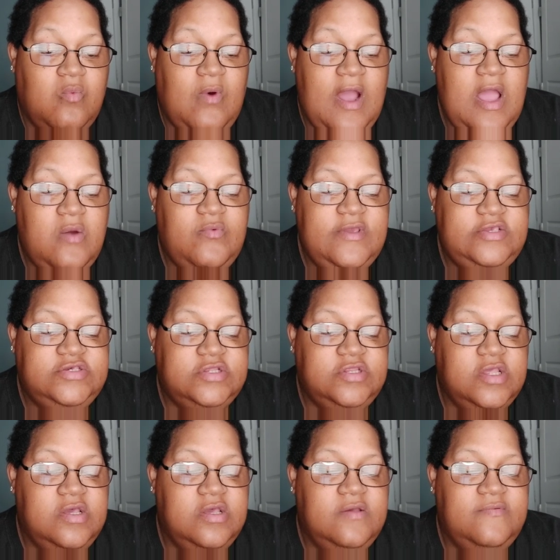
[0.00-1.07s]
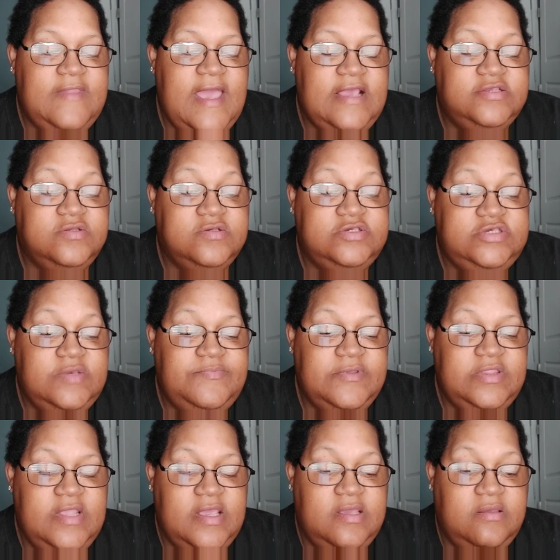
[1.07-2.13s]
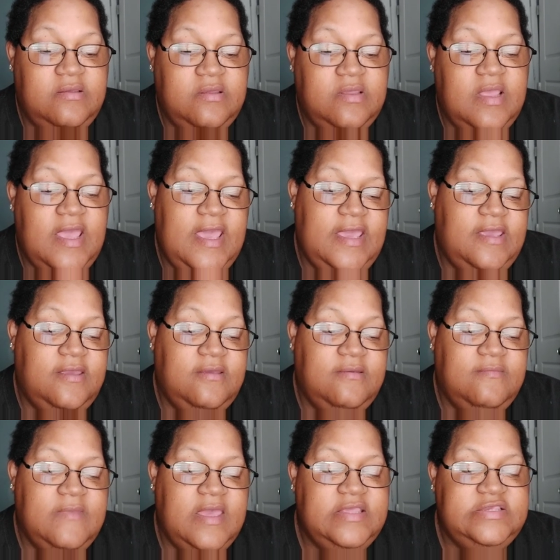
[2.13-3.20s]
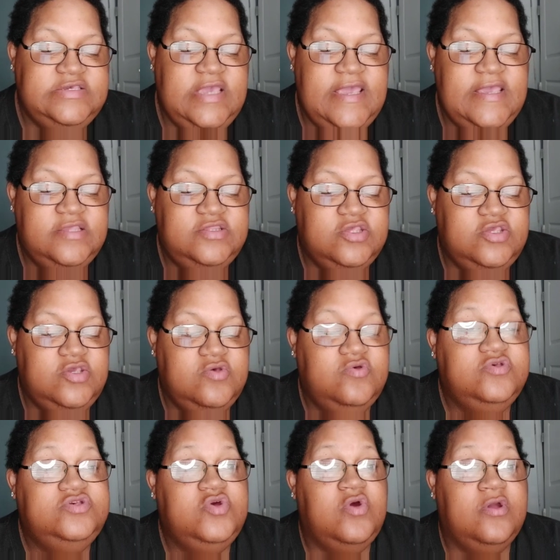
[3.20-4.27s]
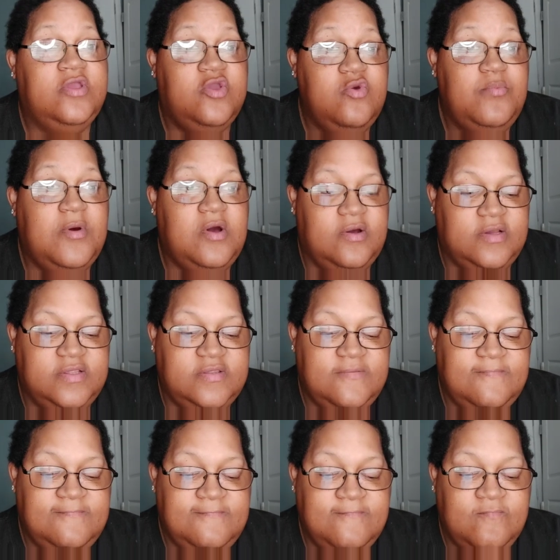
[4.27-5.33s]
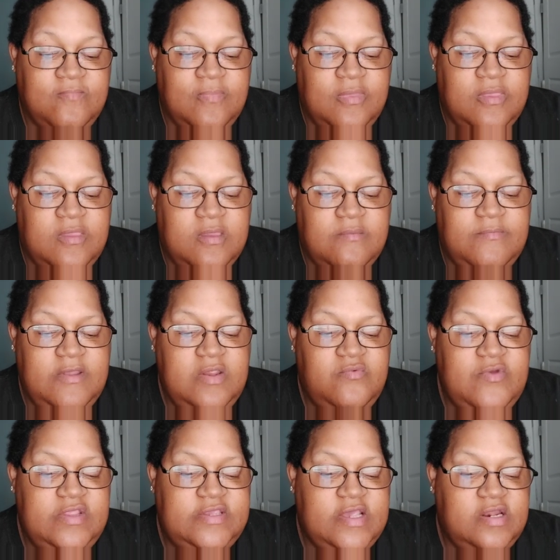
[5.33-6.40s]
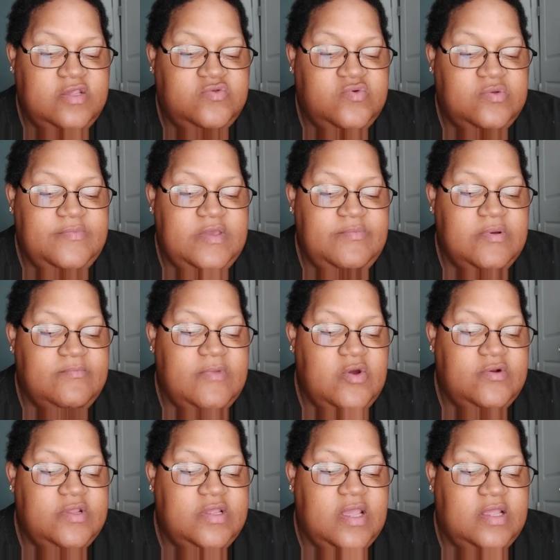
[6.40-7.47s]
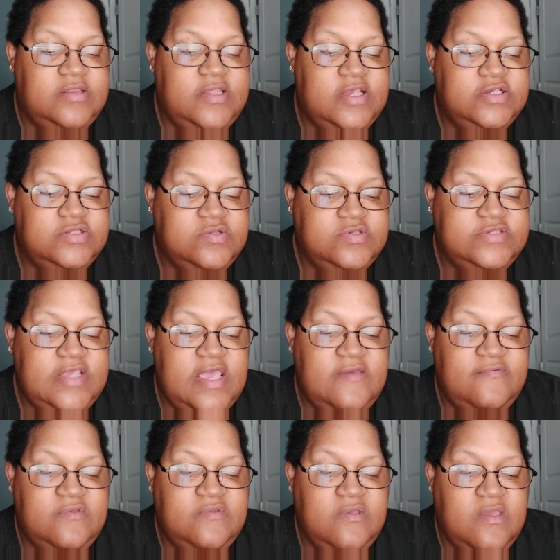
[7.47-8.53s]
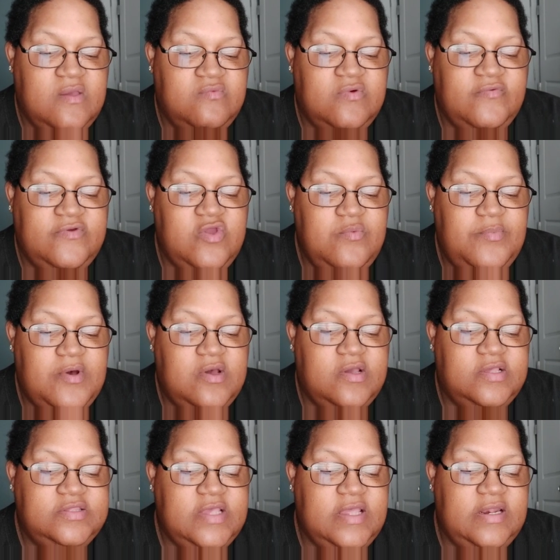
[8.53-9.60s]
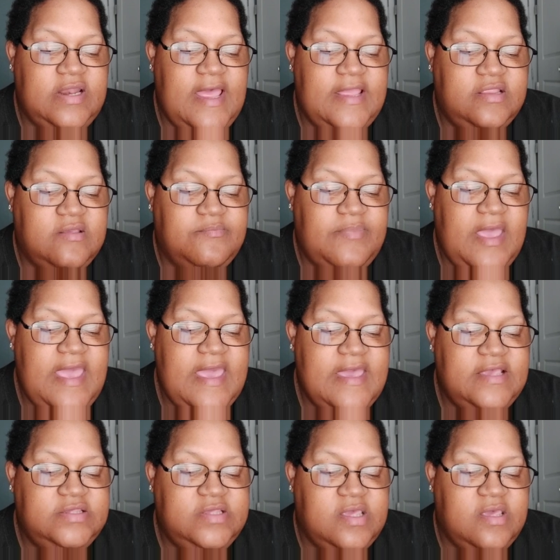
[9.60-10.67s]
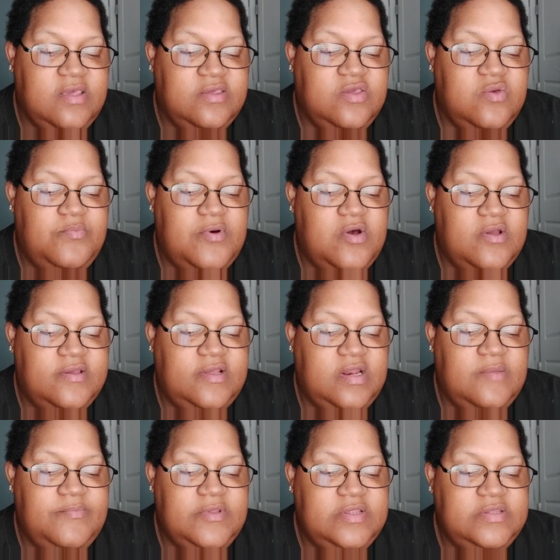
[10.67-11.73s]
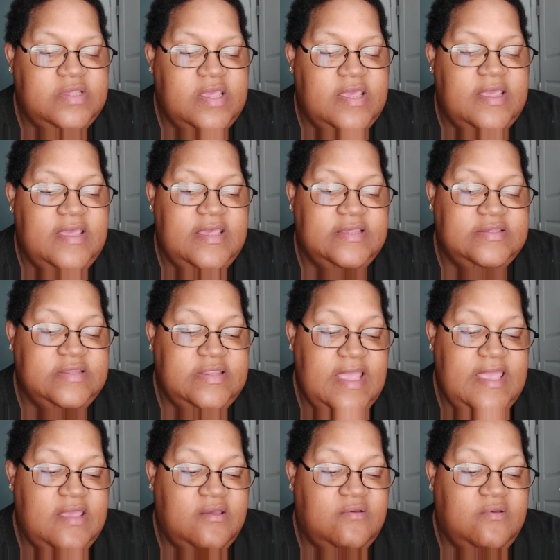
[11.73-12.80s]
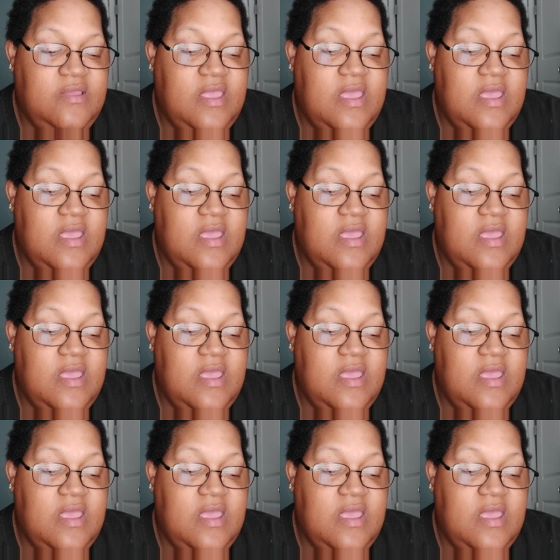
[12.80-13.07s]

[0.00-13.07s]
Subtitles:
Why we should love National Shipping Day? A chance to use your coupon. Many retailers will be promoting additional savings with coupons. Unlike the past, coupon clipping is now